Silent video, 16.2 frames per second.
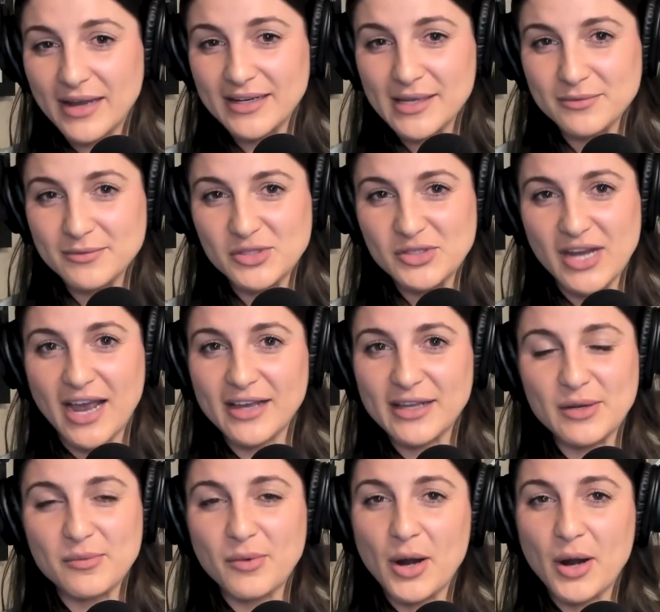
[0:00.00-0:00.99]
my name is
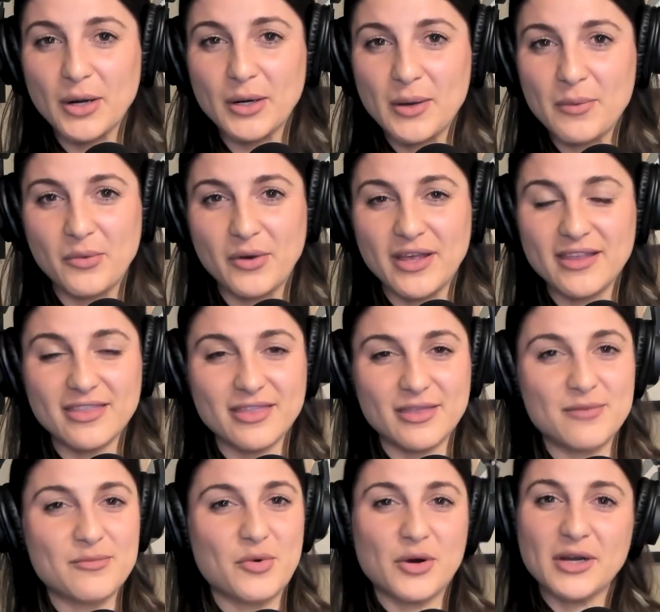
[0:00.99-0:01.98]
Jackie Barnum with
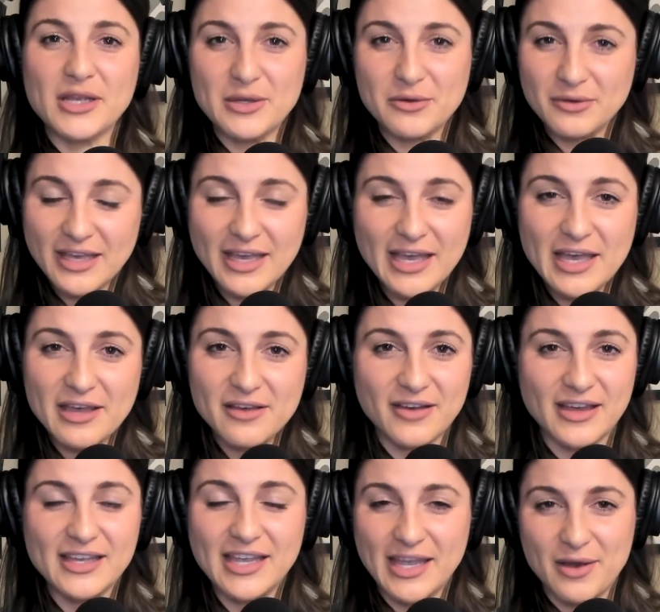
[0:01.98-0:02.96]
The More You Give.
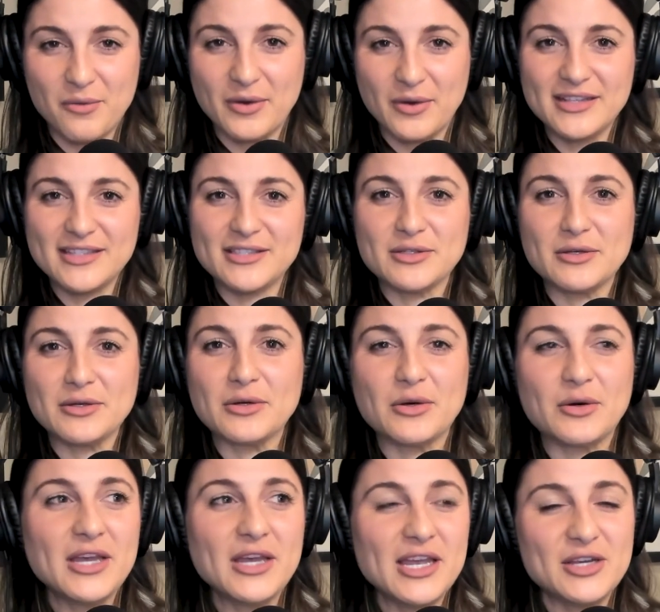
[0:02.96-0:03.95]
I can't wait
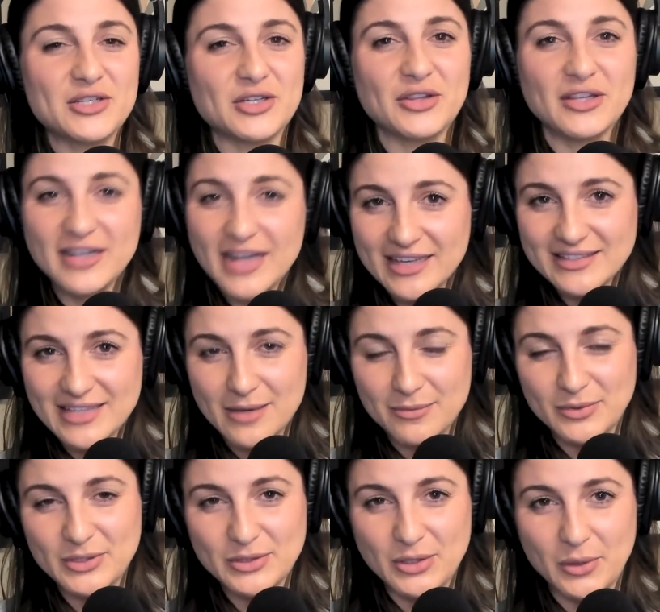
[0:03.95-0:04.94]
to share the next
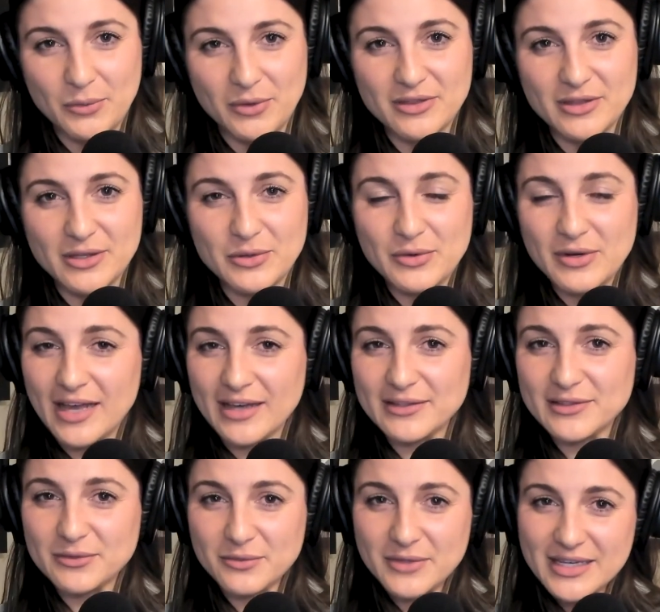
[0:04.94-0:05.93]
episode with you
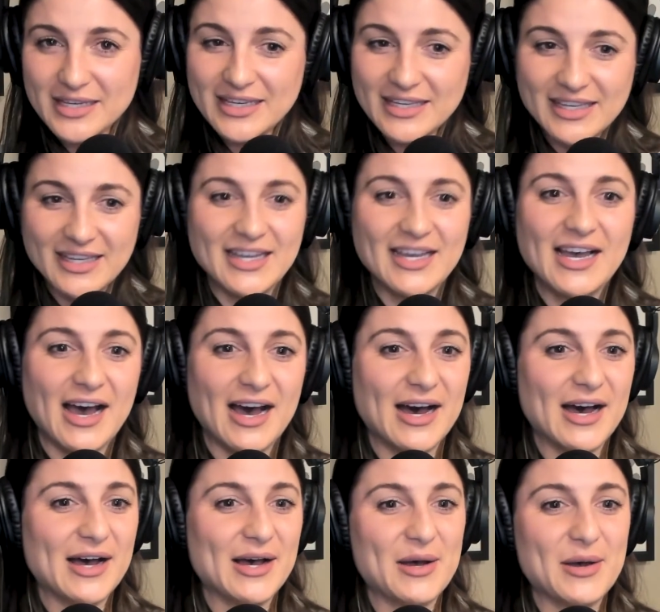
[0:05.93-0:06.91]
next week.
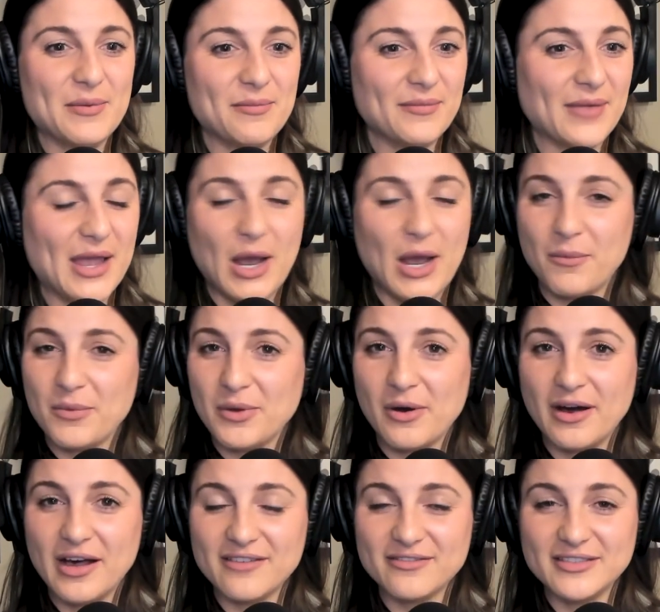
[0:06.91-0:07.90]
I hope you
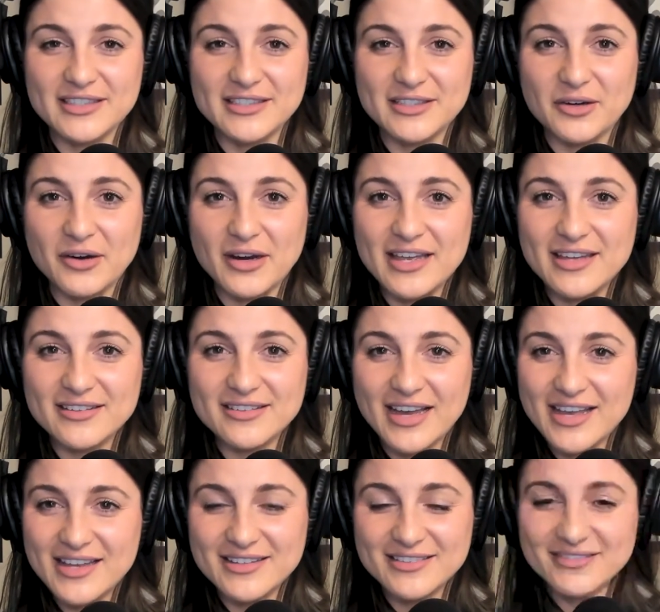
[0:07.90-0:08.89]
all have a great
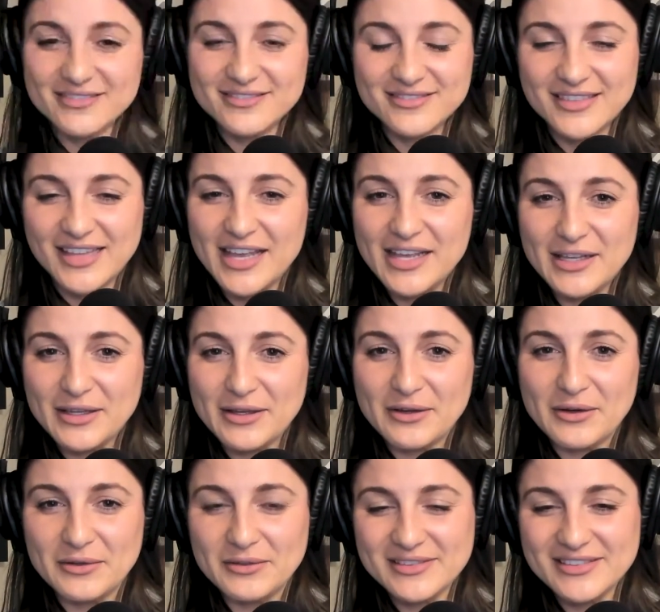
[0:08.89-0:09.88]
night. Thank
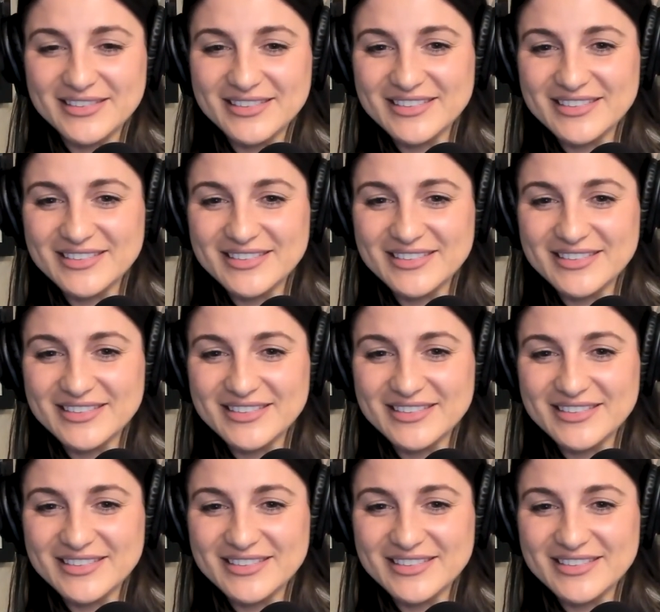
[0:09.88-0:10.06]
you.